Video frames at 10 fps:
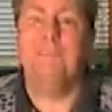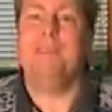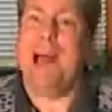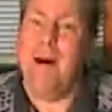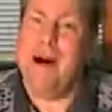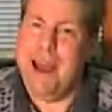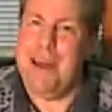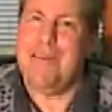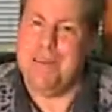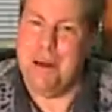Now I
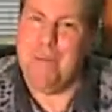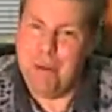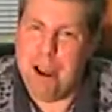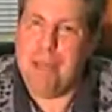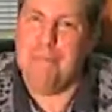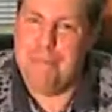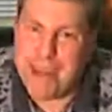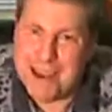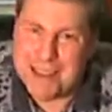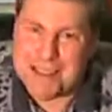have subprime
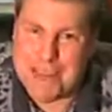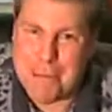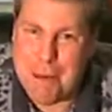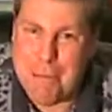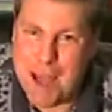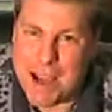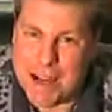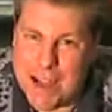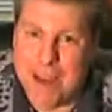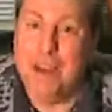financing in my pocket
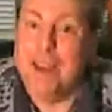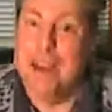again,